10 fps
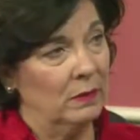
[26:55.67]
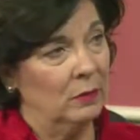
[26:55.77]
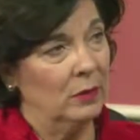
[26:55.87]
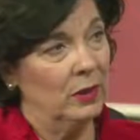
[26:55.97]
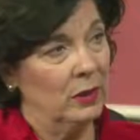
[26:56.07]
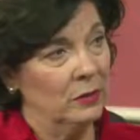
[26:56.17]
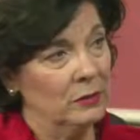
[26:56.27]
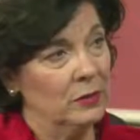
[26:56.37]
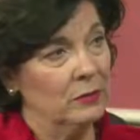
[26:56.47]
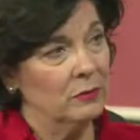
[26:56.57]
when it
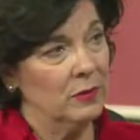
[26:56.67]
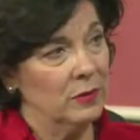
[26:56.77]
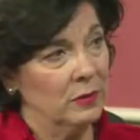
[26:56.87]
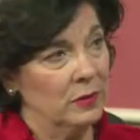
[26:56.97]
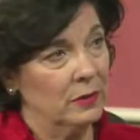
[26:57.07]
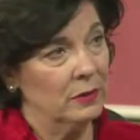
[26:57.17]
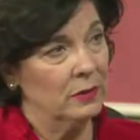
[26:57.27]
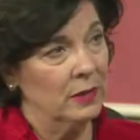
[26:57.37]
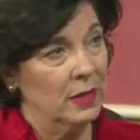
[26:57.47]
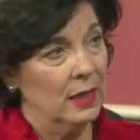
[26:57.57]
comes to resilience.
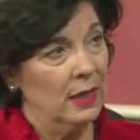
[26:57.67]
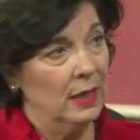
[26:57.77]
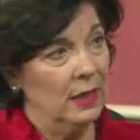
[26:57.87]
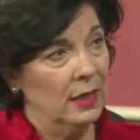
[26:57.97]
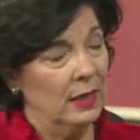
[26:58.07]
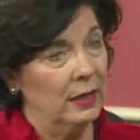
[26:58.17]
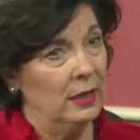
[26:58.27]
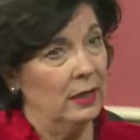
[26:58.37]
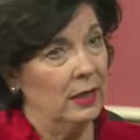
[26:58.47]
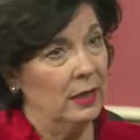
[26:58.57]

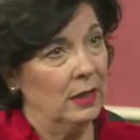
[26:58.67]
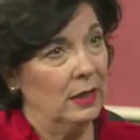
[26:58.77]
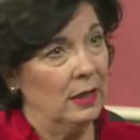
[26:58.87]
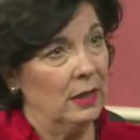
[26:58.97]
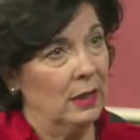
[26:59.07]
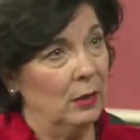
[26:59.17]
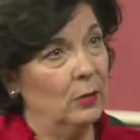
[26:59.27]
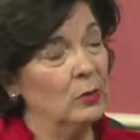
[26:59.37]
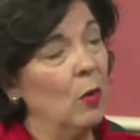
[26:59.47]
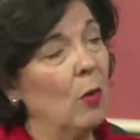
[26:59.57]
And it
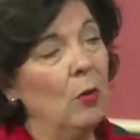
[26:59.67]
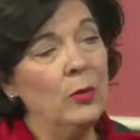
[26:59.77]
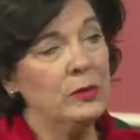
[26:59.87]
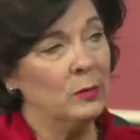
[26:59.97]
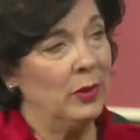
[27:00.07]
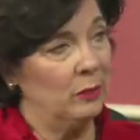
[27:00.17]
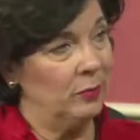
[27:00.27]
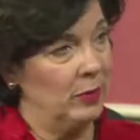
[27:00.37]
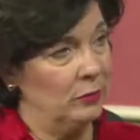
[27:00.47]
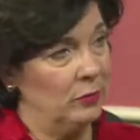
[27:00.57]
was always about
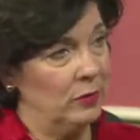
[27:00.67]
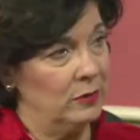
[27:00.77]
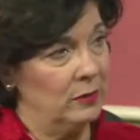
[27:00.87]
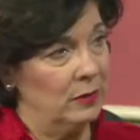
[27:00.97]
boundaries.